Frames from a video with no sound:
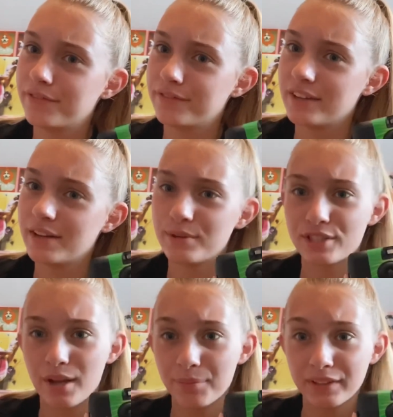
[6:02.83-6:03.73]
it was
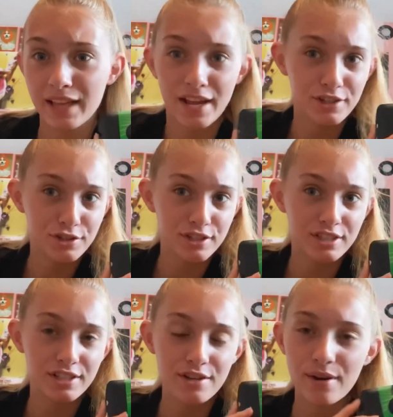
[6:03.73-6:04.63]
something that
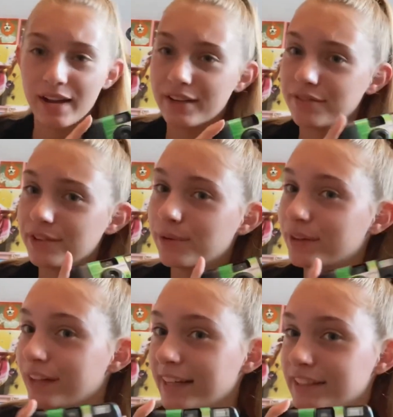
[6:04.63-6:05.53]
interests you and if you
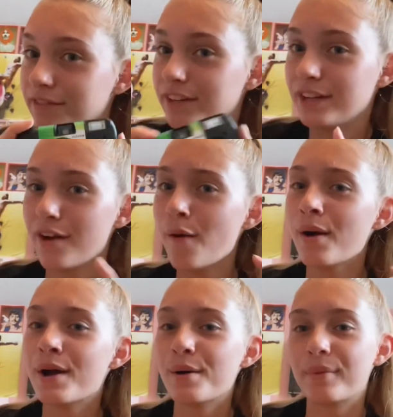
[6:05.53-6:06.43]
liked the video
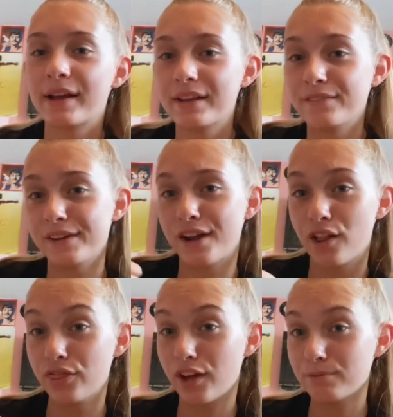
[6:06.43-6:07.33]
by giving it
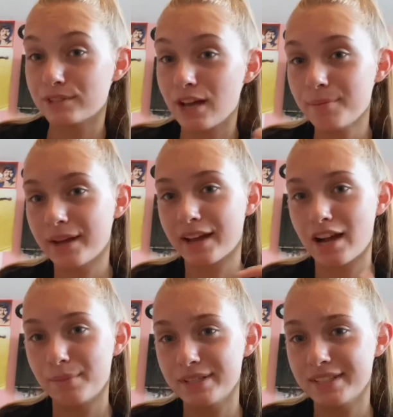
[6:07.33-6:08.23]
a thumbs up and
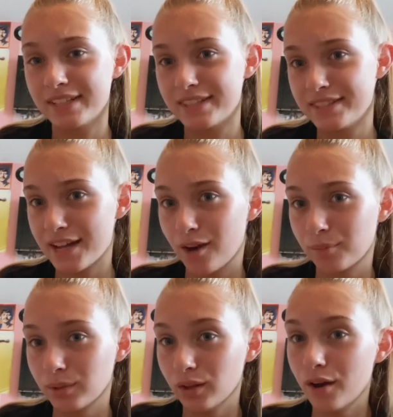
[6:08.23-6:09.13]
commenting
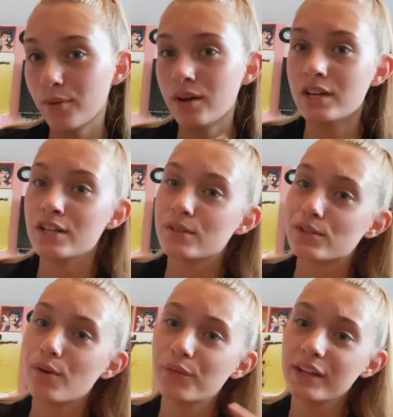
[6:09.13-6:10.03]
down below.
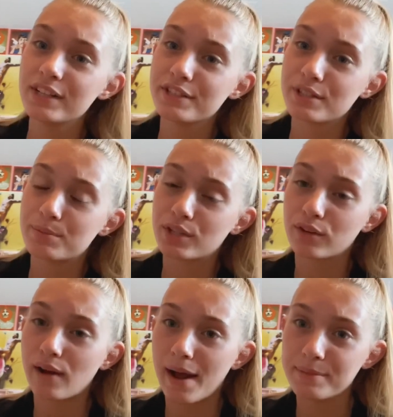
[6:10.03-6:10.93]
Don't forget to
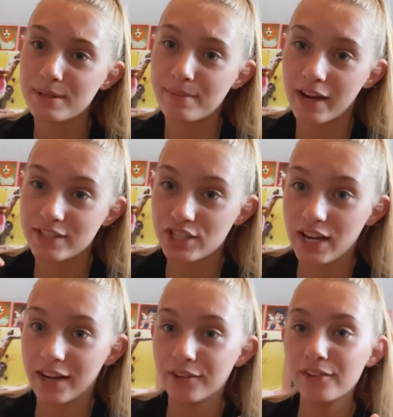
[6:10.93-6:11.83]
subscribe to my
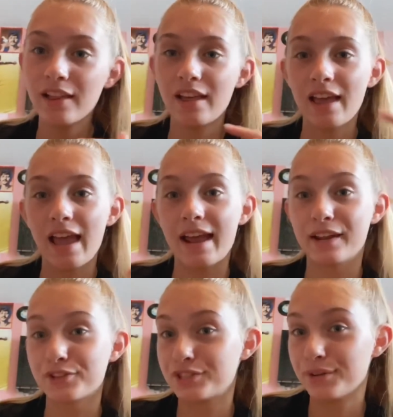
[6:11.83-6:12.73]
channel, and
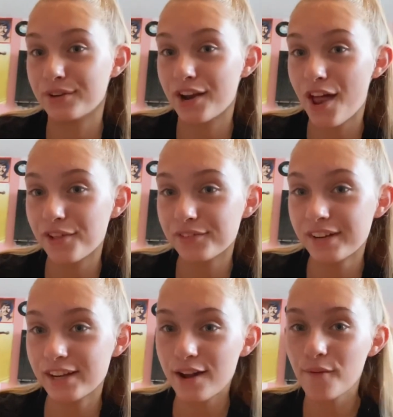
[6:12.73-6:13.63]
I'll see you in another
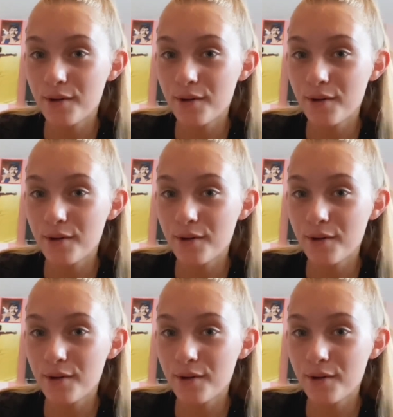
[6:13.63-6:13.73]
video.